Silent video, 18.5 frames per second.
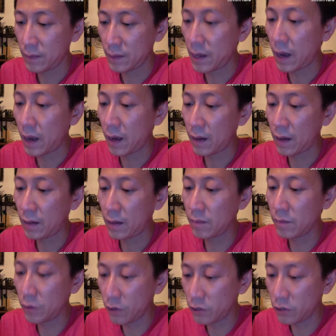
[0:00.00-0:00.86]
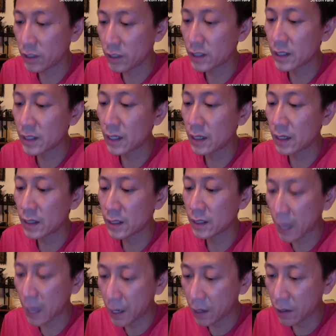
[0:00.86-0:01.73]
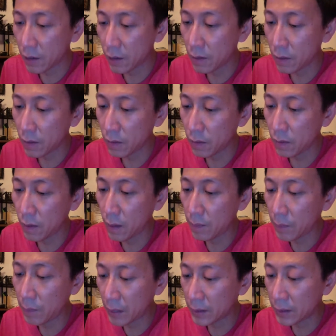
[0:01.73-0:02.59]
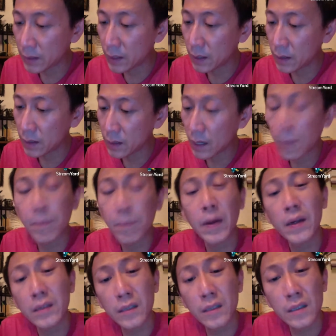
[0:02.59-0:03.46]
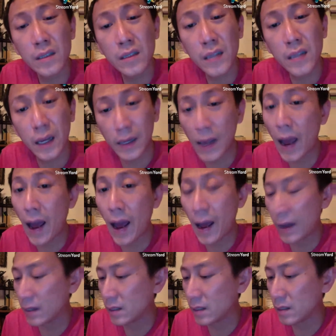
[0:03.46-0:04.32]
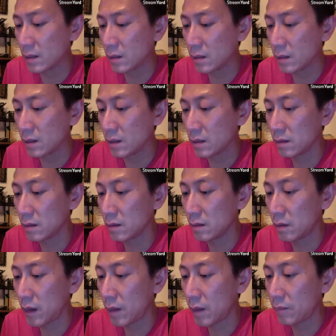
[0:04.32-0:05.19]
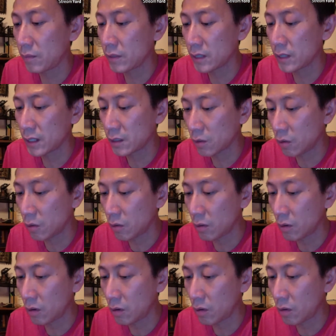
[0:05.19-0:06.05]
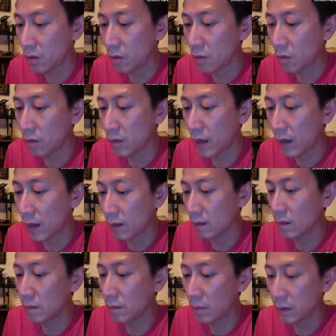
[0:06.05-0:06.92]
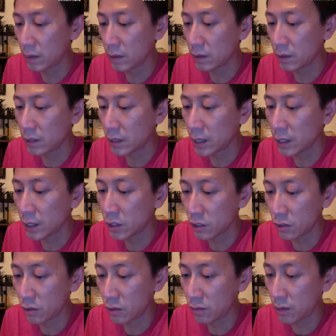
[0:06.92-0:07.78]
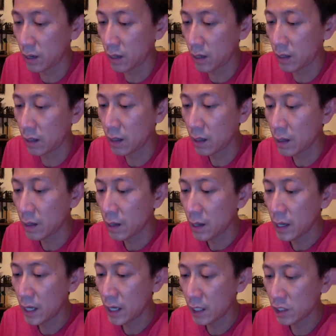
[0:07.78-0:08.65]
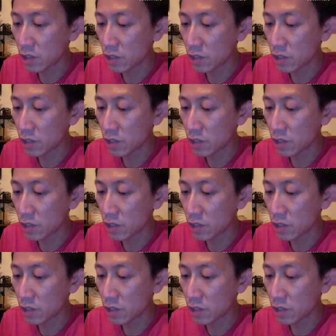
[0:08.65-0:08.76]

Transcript: yeah. Emergency, cycle, abundance. I guess because Empress has all that the motherly nature, right? History,